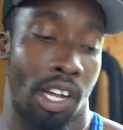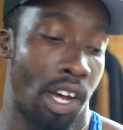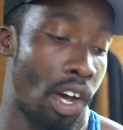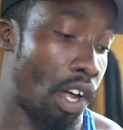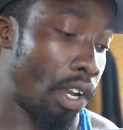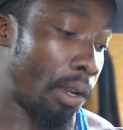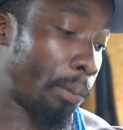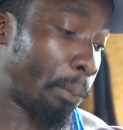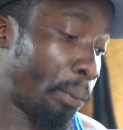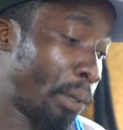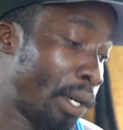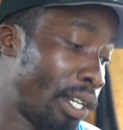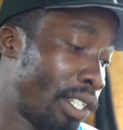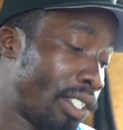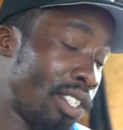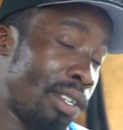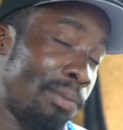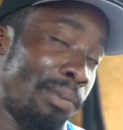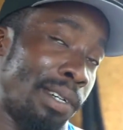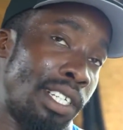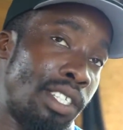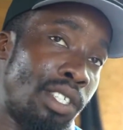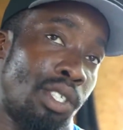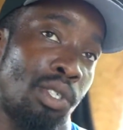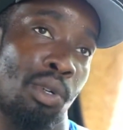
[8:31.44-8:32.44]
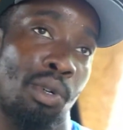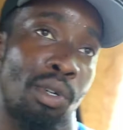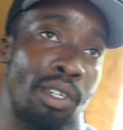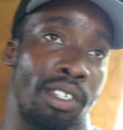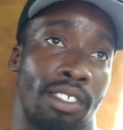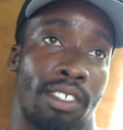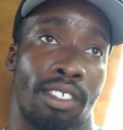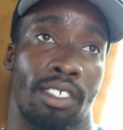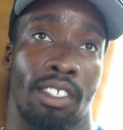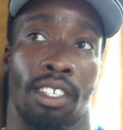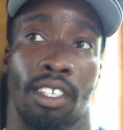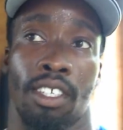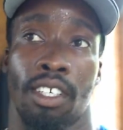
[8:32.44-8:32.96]
all the pressure on my
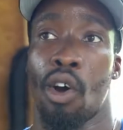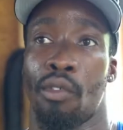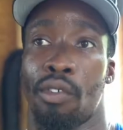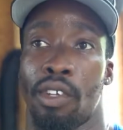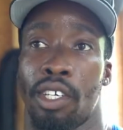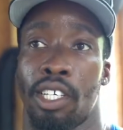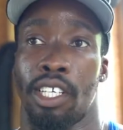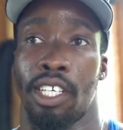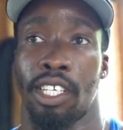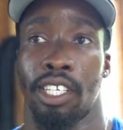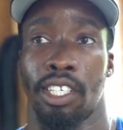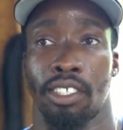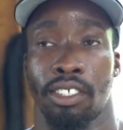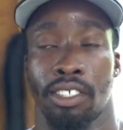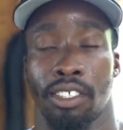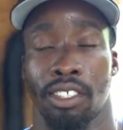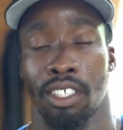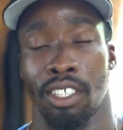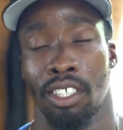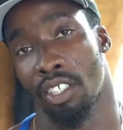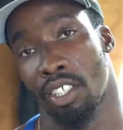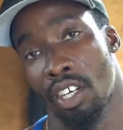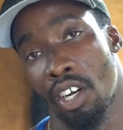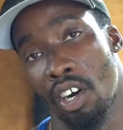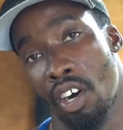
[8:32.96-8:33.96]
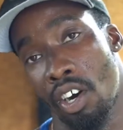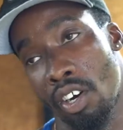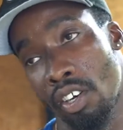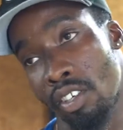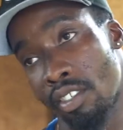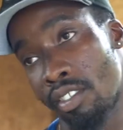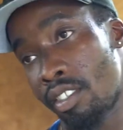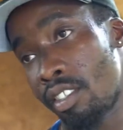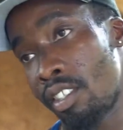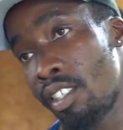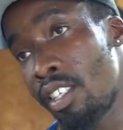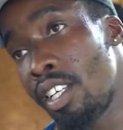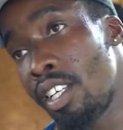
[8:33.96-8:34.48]
joints over the years will cause